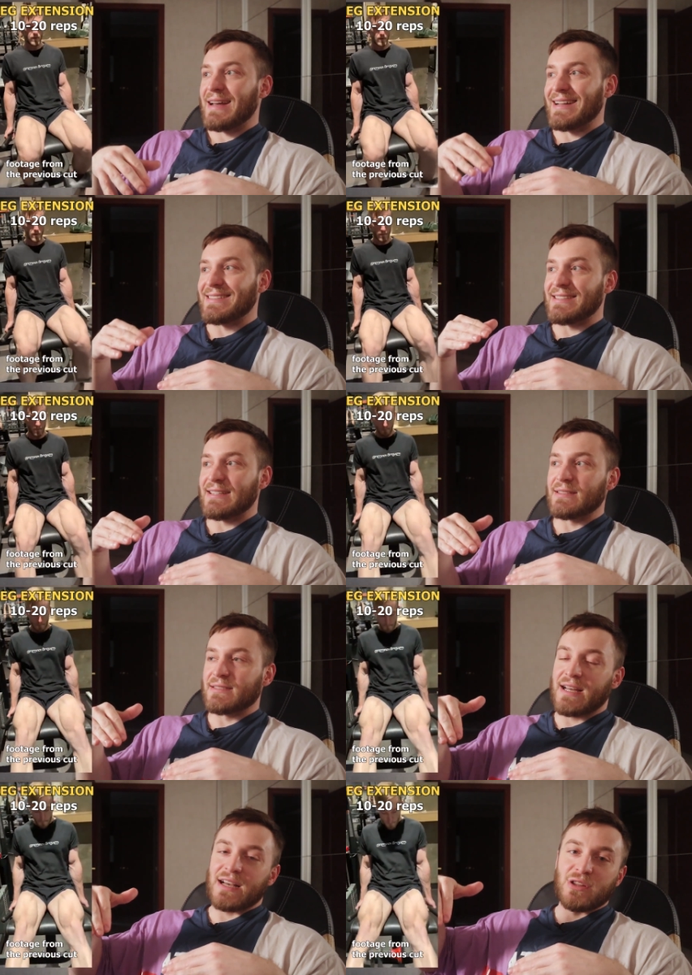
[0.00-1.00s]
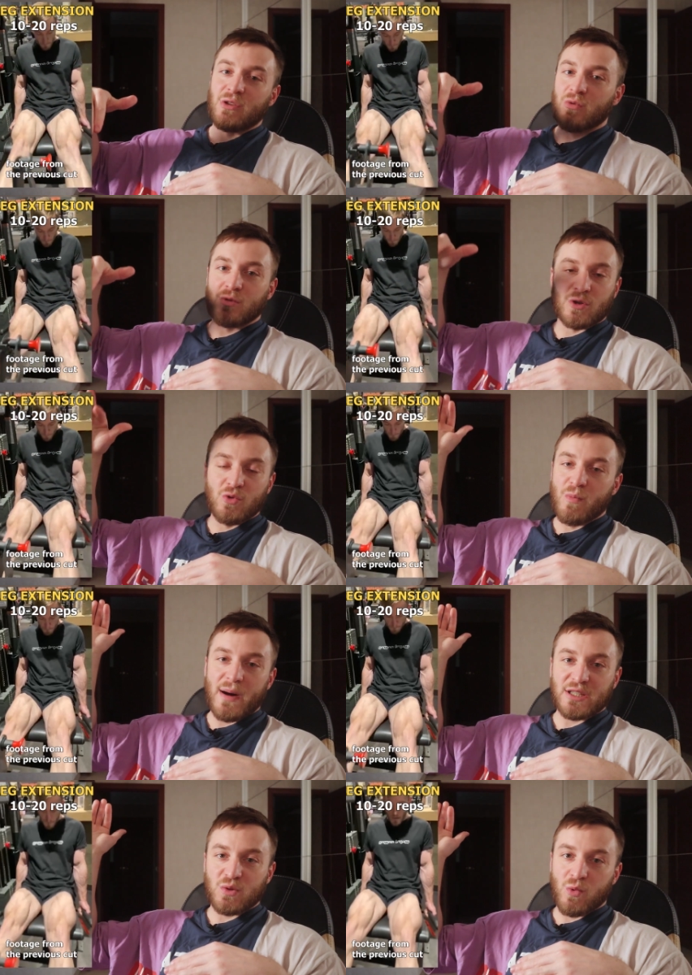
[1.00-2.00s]
and still not do too
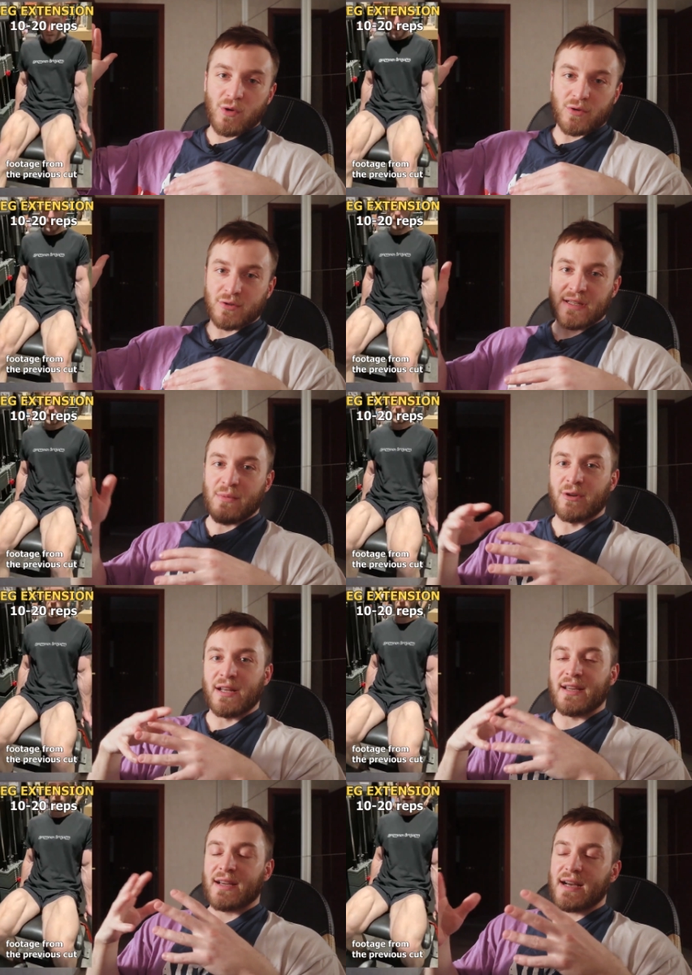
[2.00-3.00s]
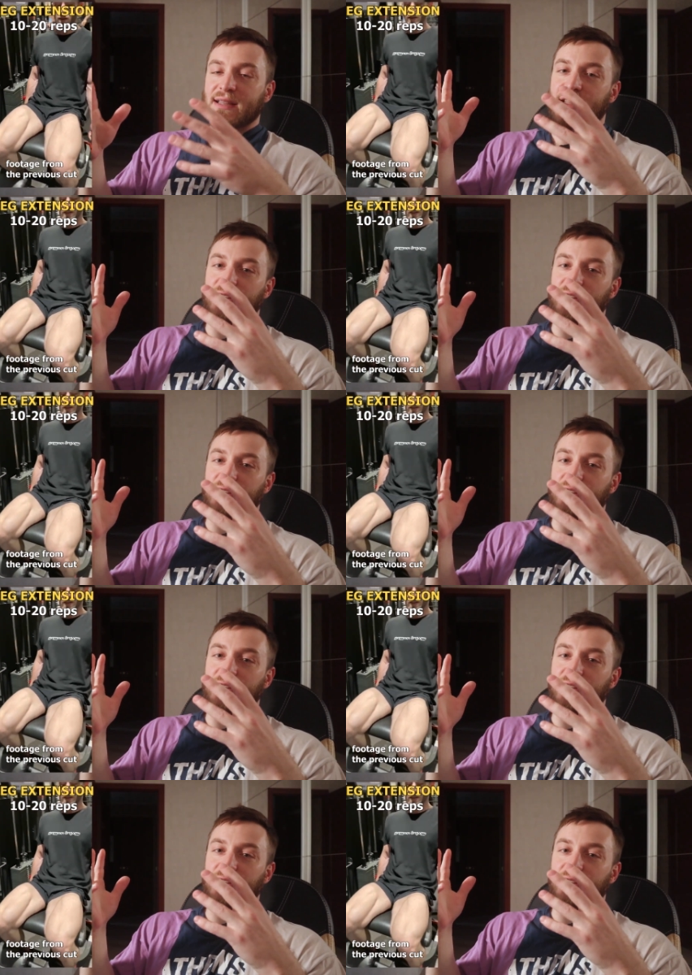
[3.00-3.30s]
much work, because I'm on a cut,